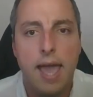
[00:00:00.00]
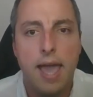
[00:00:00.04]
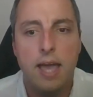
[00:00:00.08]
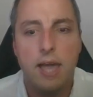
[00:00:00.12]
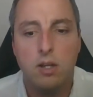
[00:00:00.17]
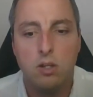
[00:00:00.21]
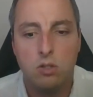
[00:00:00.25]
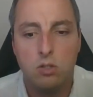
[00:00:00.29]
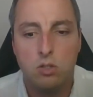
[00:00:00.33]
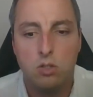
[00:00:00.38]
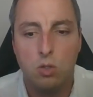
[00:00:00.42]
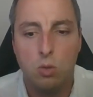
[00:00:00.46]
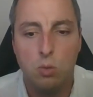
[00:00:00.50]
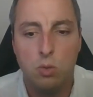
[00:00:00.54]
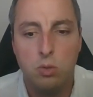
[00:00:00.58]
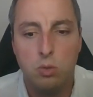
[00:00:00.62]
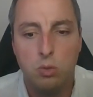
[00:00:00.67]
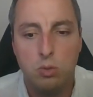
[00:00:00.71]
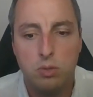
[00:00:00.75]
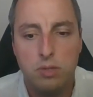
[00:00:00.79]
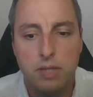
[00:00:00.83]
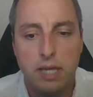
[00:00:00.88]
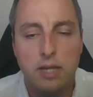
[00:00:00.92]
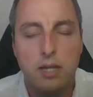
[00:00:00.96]
And so we
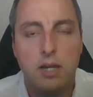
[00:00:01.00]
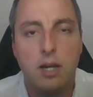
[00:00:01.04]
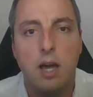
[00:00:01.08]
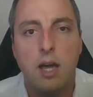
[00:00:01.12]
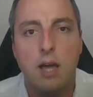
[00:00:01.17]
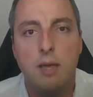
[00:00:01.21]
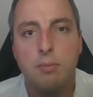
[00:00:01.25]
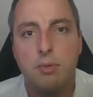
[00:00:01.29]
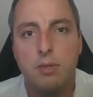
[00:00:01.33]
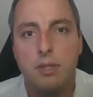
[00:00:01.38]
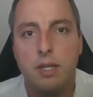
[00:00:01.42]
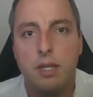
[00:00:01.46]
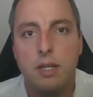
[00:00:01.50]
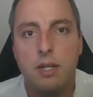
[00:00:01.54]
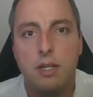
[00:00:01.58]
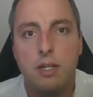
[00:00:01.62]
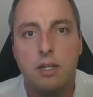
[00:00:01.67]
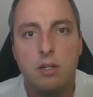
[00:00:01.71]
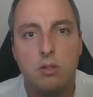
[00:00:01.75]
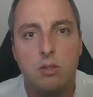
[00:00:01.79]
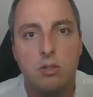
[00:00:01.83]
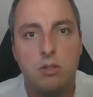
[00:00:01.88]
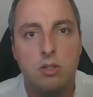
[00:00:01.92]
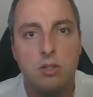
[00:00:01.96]
will take a
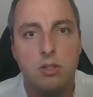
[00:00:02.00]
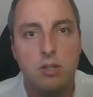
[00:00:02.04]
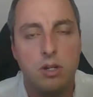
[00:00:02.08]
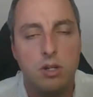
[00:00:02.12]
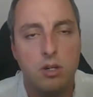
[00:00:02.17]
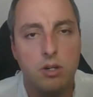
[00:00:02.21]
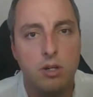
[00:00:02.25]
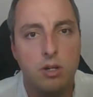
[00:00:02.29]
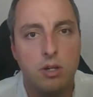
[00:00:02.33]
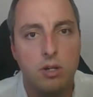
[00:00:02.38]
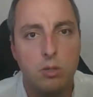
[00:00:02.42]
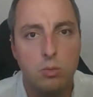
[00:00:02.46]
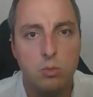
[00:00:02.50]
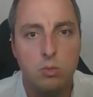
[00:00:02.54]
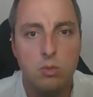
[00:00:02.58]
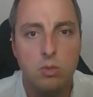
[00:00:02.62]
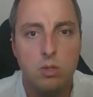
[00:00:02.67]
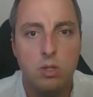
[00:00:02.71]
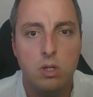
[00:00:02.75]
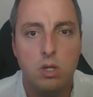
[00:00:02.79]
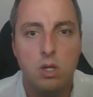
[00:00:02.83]
hypothetical scenario,